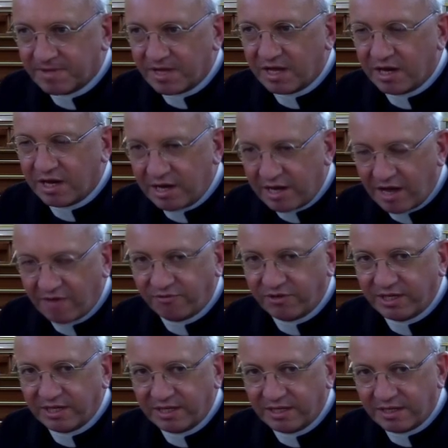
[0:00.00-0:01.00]
A
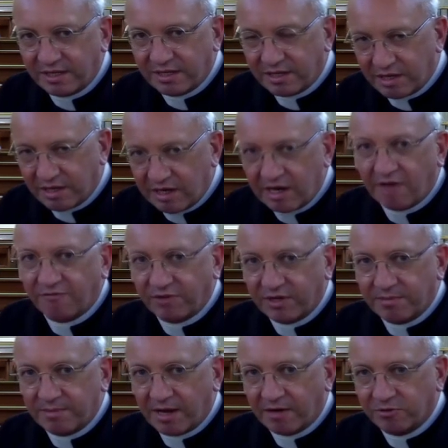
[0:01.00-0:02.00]
lovely, lovely
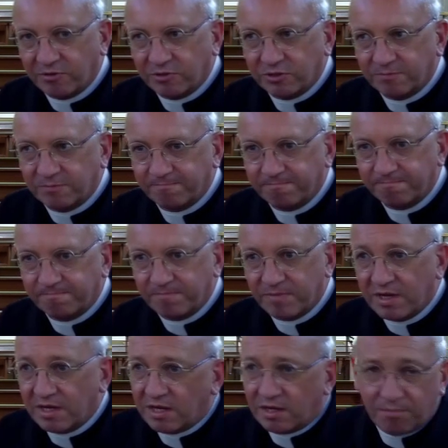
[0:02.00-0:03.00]
marriage.
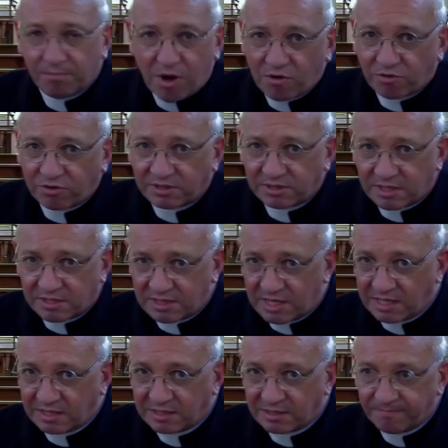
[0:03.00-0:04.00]
Margaret, as a
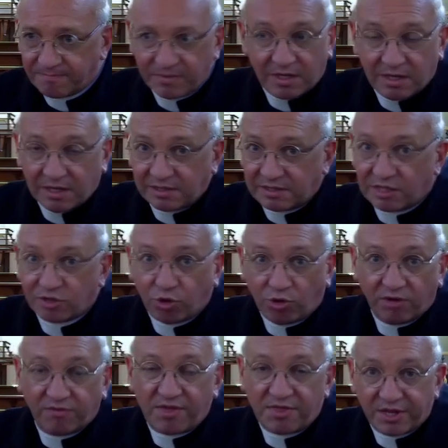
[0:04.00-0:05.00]
saint, did all
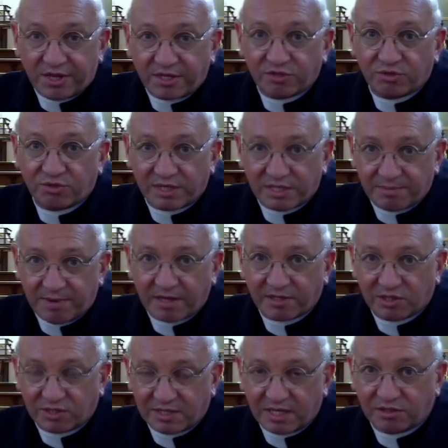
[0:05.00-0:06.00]
of the things you'd expect
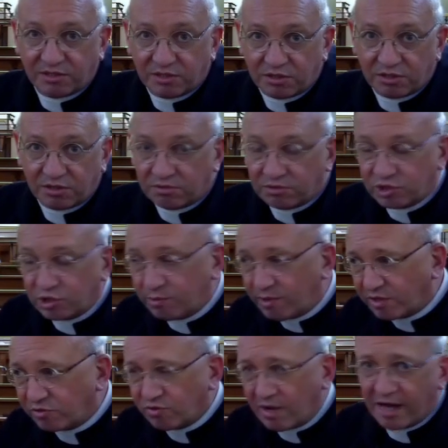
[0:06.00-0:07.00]
a saint to do. She
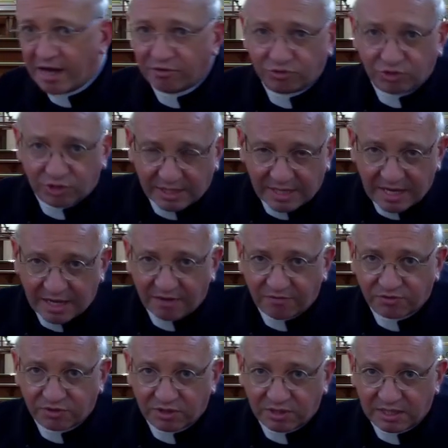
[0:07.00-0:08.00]
went round, she
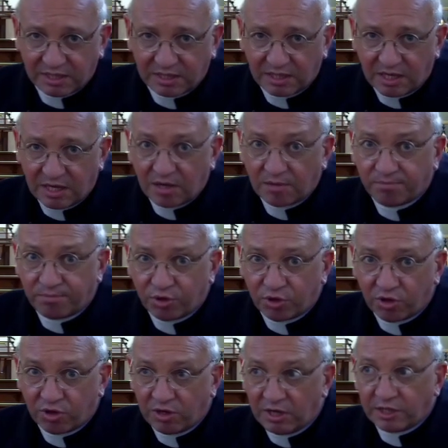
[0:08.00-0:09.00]
gave to the
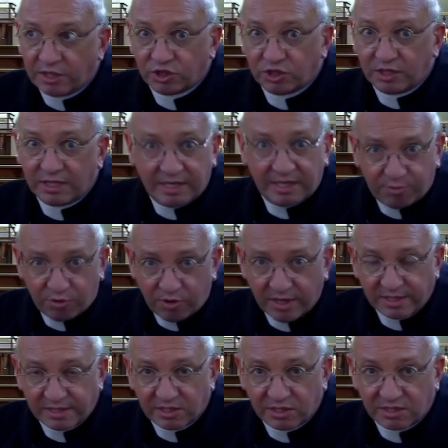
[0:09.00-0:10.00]
poor, she
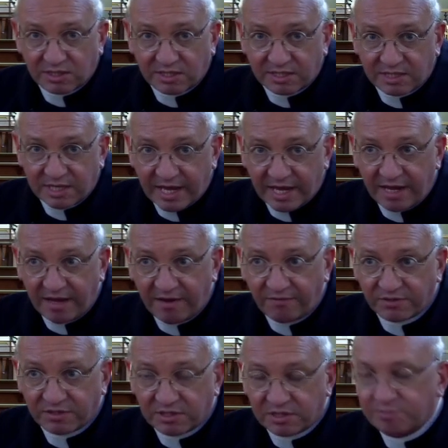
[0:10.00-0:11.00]
liberated
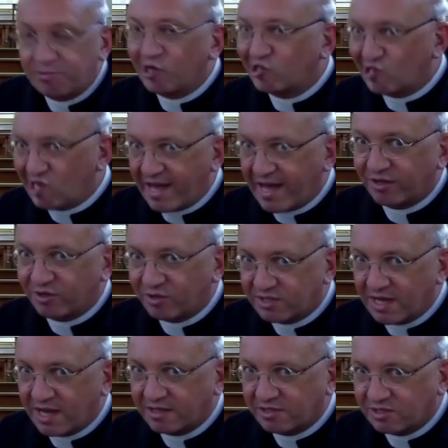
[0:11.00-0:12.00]
slaves, especially
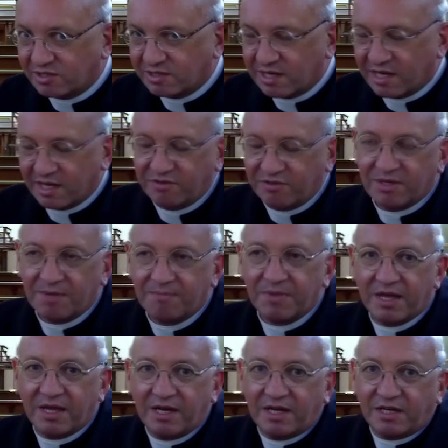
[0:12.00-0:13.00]
Anglo-Saxon slaves.
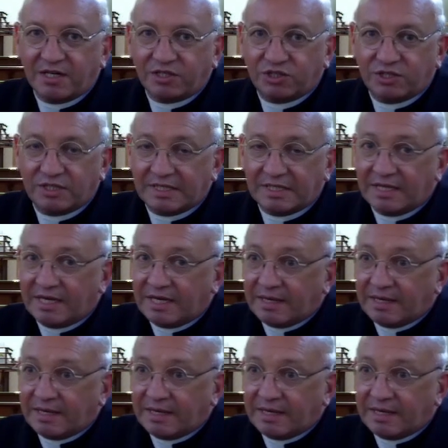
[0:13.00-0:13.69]
She